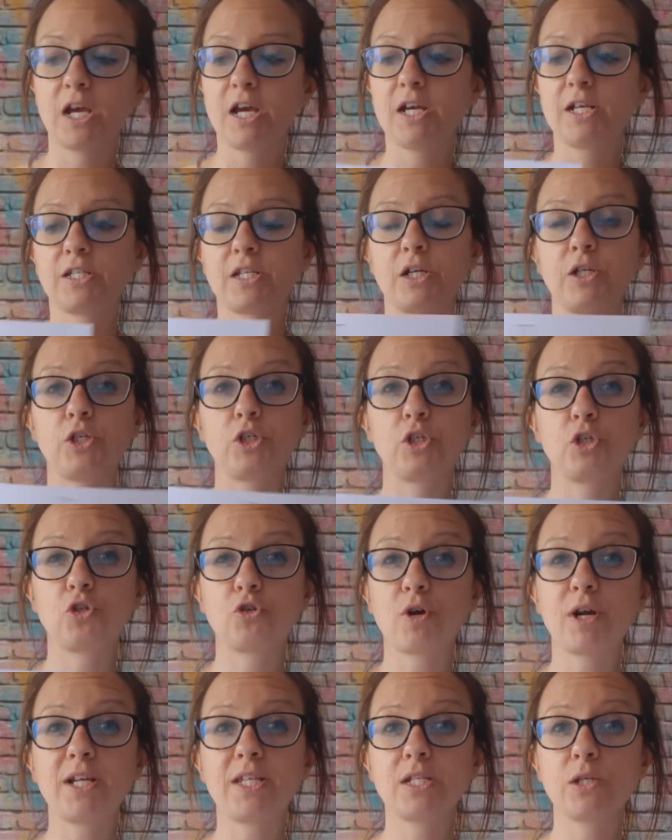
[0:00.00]
So
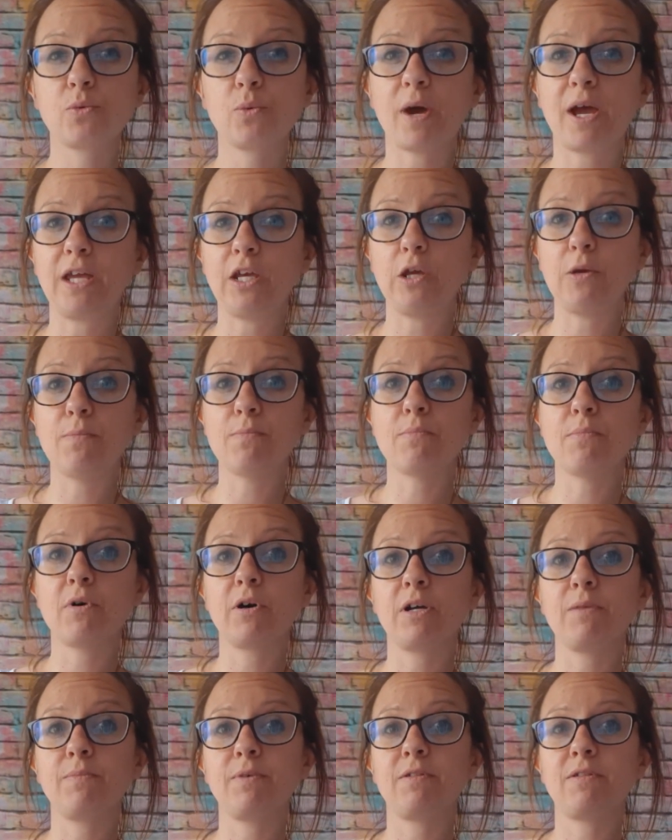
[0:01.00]
straight away, you
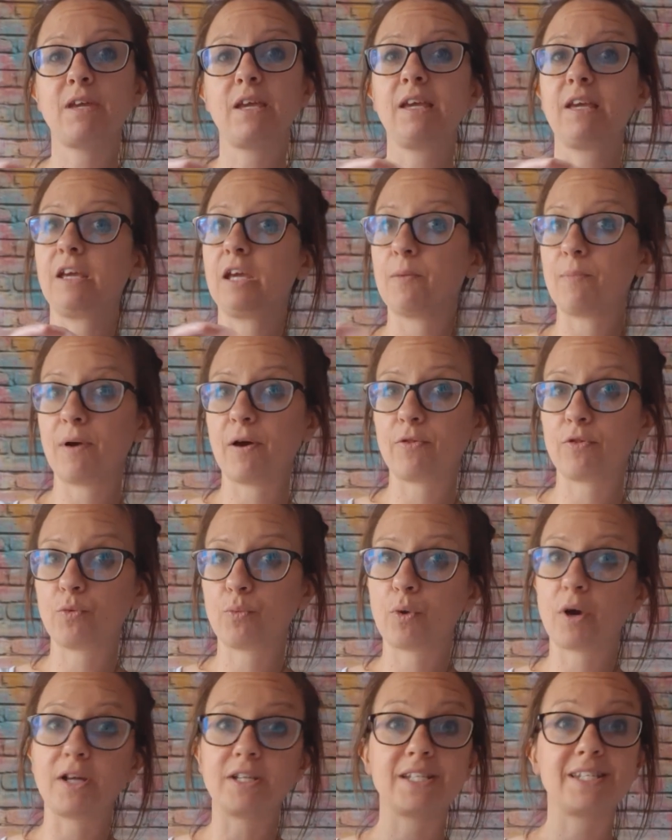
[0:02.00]
might be thinking about the
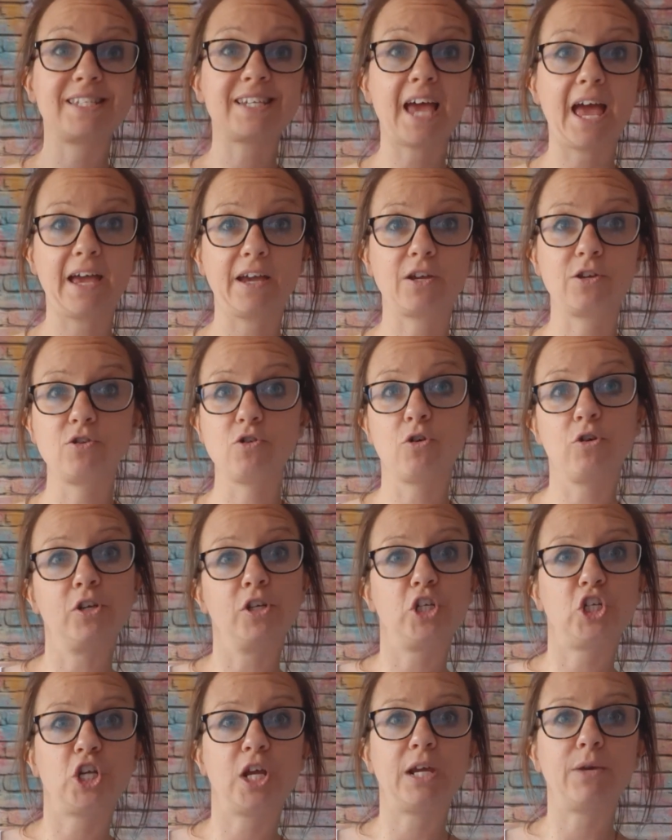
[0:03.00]
word
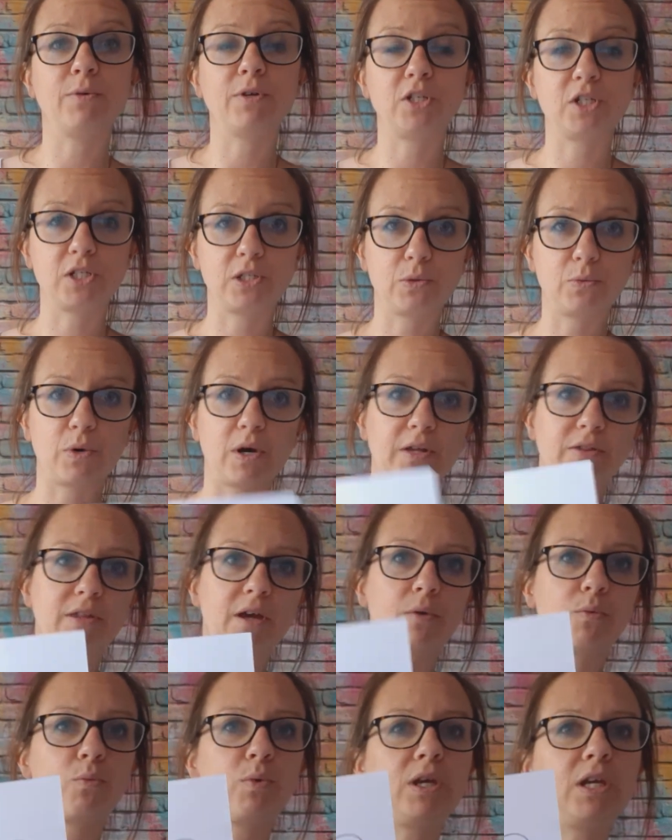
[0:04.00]
technology, which is a word
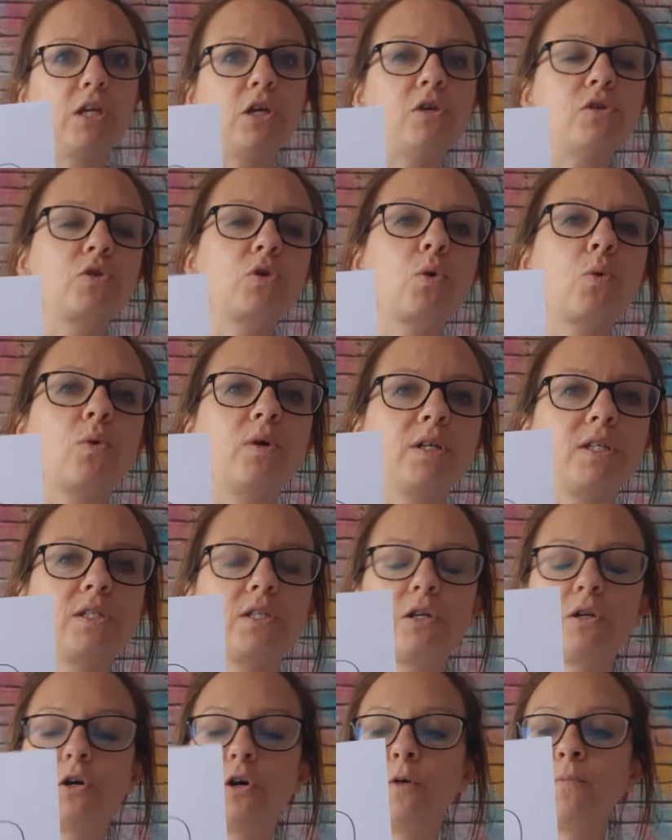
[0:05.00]
that we use quite a
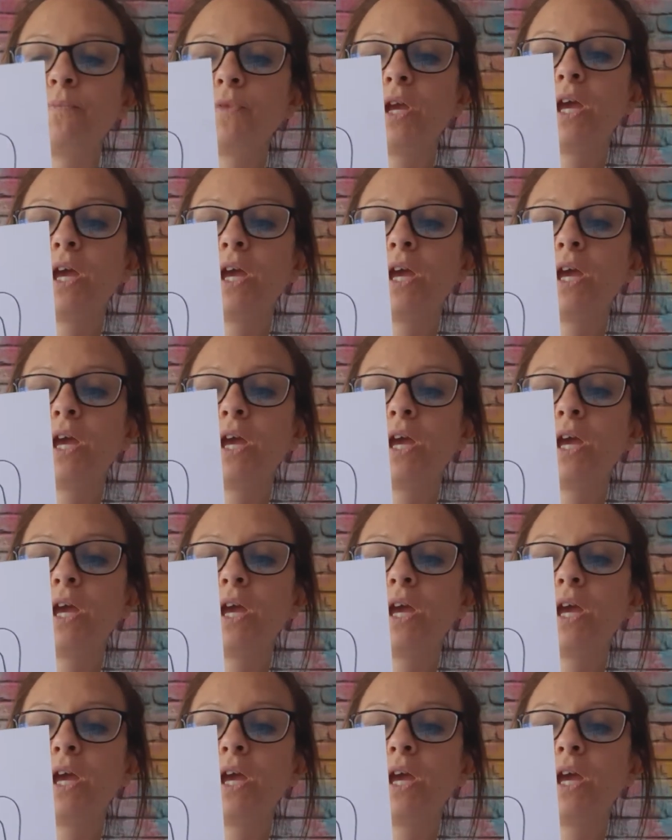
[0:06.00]
lot.